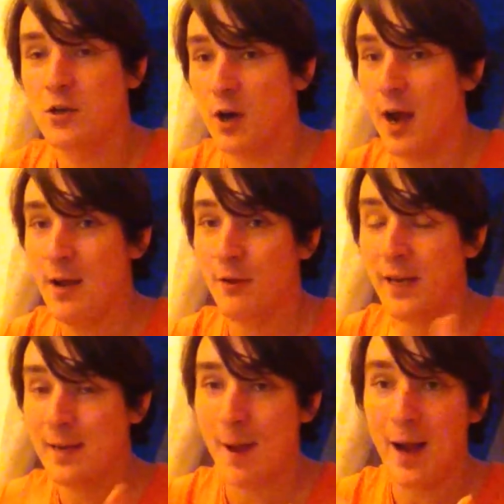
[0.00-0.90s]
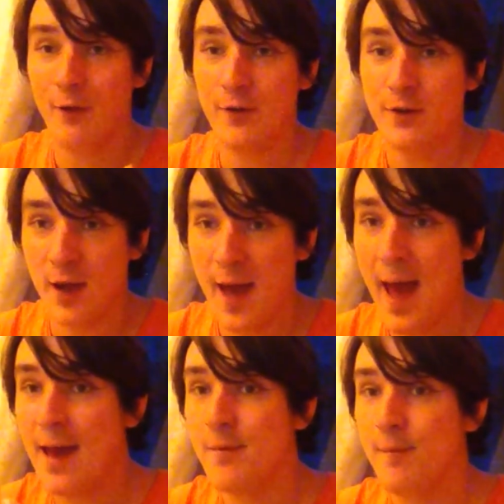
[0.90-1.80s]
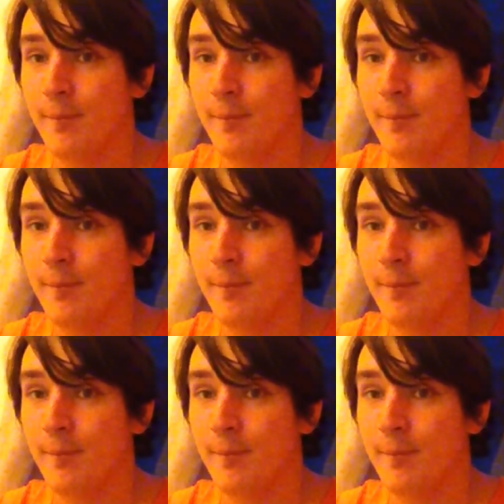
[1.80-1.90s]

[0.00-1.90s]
try and think about in your head.